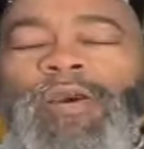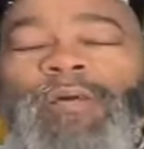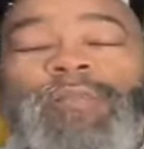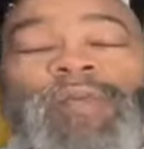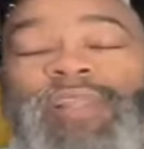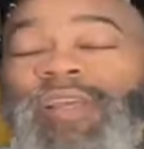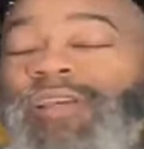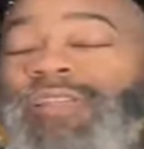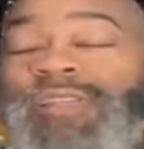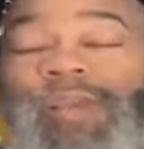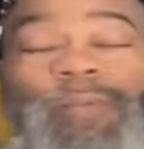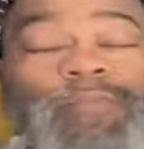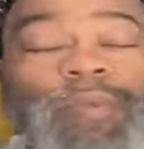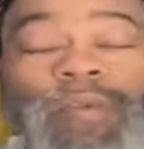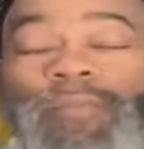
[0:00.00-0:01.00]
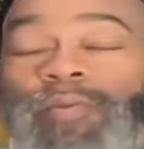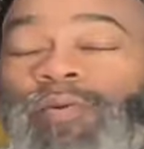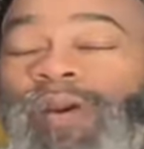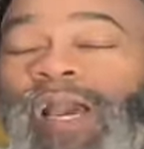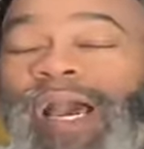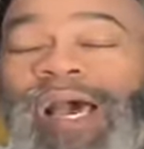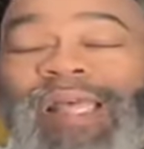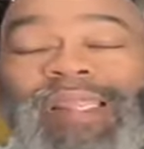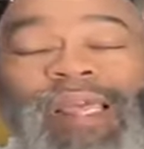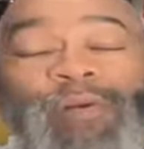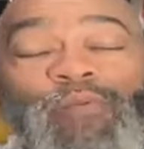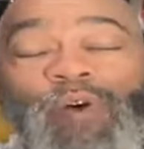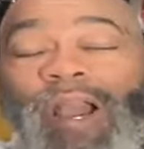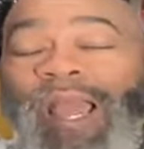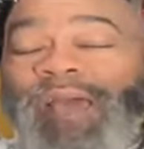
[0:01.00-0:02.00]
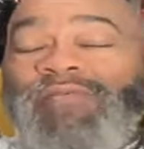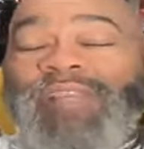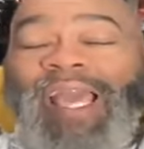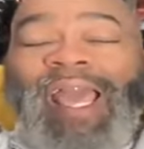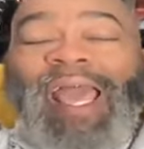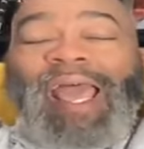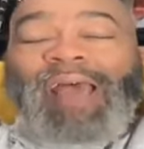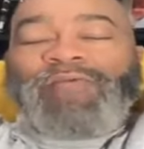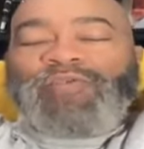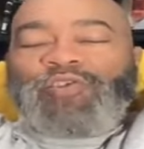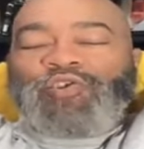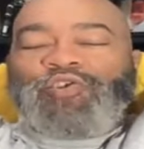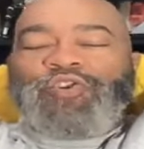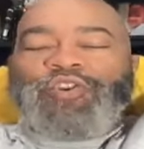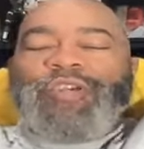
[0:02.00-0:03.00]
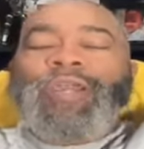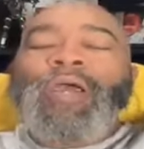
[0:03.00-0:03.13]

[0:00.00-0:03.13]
But there's some people, God, that will have to have surgery